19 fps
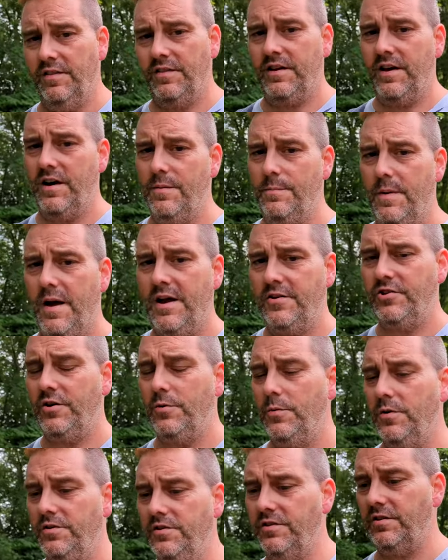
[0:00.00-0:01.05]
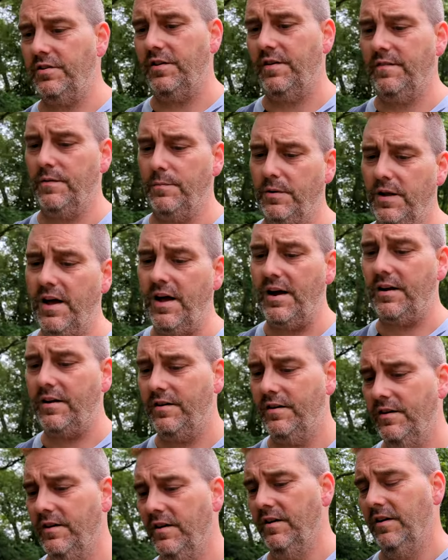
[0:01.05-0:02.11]
kind of matching ones. They have the black.
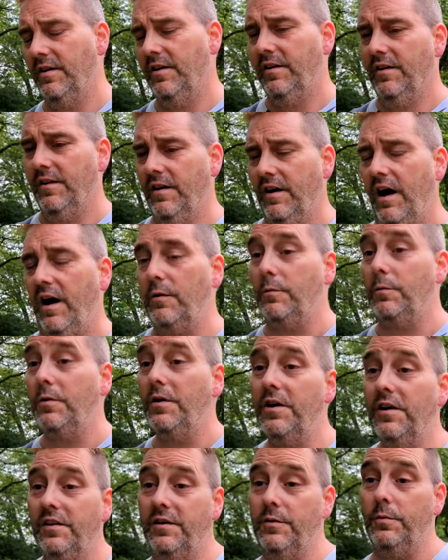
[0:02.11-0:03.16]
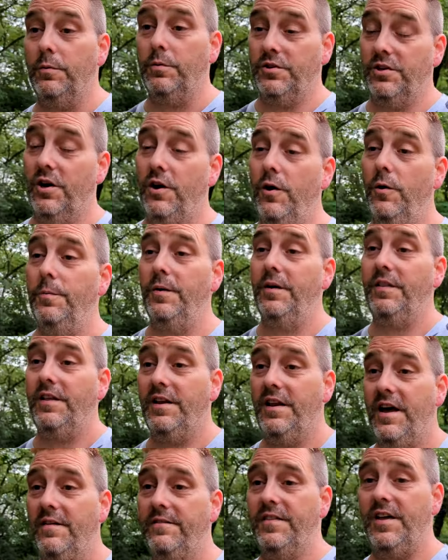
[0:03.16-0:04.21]
I really was hoping
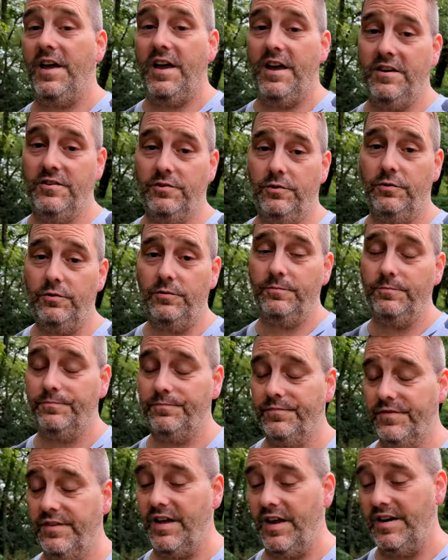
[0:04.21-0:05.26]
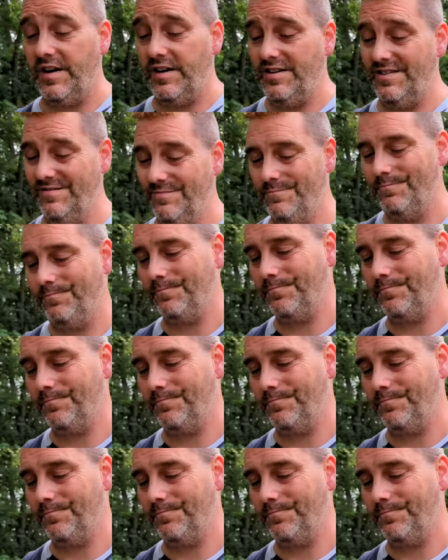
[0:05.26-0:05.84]
they'd have the hazel. They didn't.